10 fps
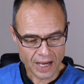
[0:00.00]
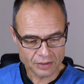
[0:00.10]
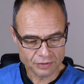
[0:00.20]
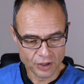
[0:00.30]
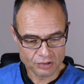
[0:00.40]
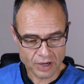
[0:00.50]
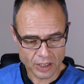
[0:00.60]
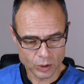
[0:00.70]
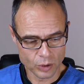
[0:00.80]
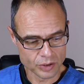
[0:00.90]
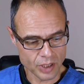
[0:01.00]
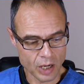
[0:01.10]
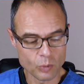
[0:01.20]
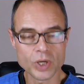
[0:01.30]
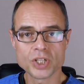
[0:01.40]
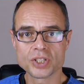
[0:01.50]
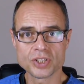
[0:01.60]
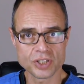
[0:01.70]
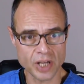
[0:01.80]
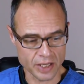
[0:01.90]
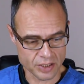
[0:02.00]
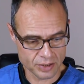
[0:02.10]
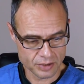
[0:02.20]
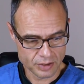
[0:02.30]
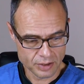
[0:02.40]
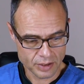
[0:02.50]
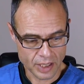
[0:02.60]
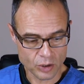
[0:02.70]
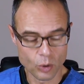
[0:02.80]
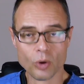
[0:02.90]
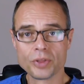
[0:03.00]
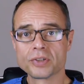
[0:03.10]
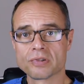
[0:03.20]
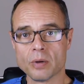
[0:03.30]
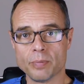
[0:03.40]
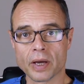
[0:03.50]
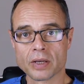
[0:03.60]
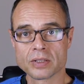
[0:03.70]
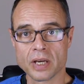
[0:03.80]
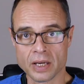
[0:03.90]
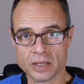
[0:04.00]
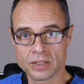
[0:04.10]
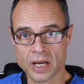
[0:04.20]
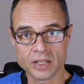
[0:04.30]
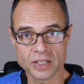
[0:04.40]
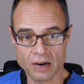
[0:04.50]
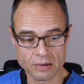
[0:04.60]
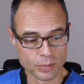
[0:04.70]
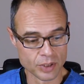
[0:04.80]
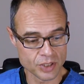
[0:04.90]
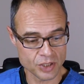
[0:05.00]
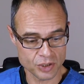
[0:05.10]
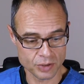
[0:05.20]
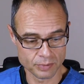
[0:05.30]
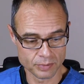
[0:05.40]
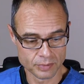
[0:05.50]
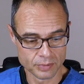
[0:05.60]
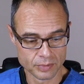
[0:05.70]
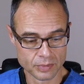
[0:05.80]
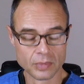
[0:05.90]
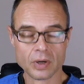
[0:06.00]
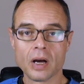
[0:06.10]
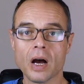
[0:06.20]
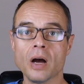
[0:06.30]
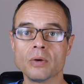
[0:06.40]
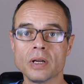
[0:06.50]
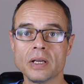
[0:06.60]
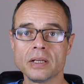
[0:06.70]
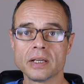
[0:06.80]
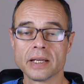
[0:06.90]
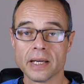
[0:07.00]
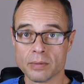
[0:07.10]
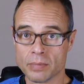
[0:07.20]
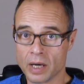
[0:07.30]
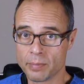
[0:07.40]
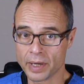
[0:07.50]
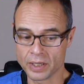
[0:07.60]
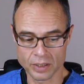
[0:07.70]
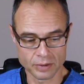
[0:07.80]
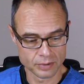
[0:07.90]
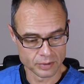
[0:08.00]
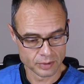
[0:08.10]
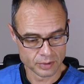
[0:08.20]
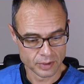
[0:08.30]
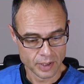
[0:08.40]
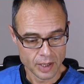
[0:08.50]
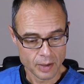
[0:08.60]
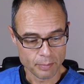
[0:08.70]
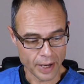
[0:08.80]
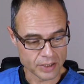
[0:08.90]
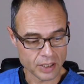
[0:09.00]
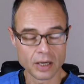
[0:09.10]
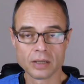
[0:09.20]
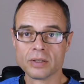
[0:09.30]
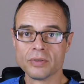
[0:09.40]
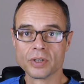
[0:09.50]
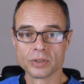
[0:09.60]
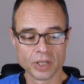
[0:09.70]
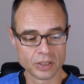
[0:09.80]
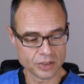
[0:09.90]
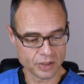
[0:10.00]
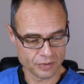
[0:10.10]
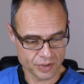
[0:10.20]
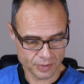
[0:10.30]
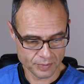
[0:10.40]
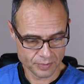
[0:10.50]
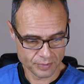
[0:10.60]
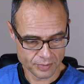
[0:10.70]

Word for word: And for the record, I wish to state that orthotropics is a terrible system. Only, in my opinion, better than the alternatives.